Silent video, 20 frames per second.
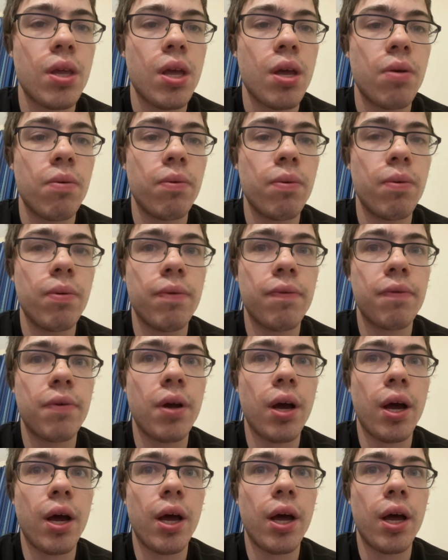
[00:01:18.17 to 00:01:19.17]
We've
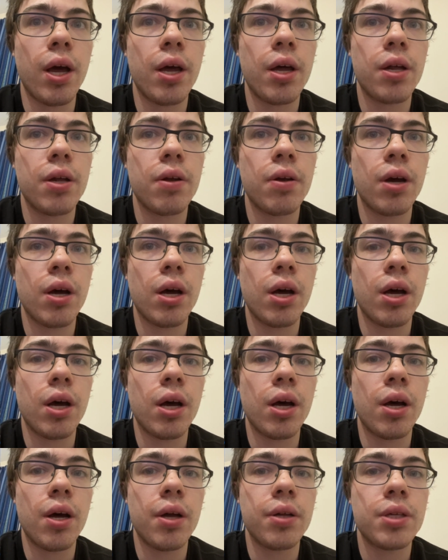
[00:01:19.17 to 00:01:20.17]
got
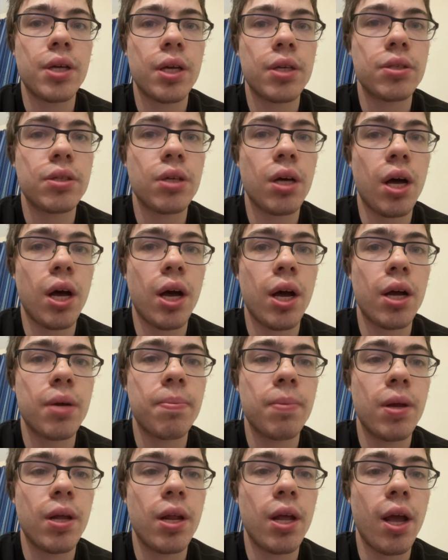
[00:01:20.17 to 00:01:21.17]

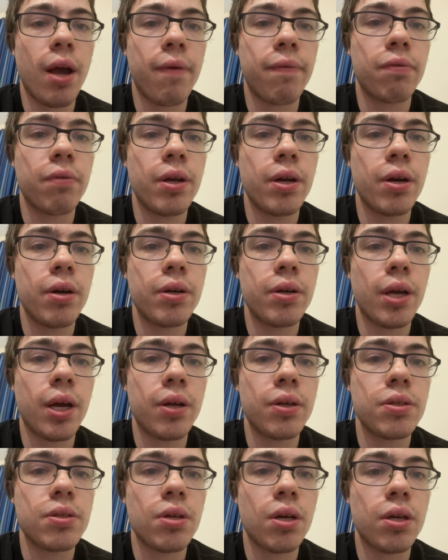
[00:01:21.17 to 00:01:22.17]
TikTok, PDF reader,
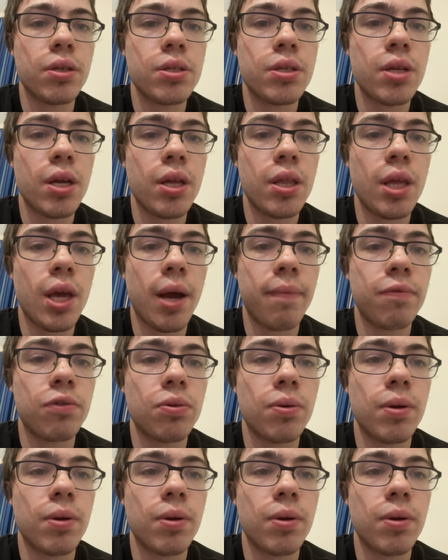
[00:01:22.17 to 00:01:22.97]
down install, stay in the app for 20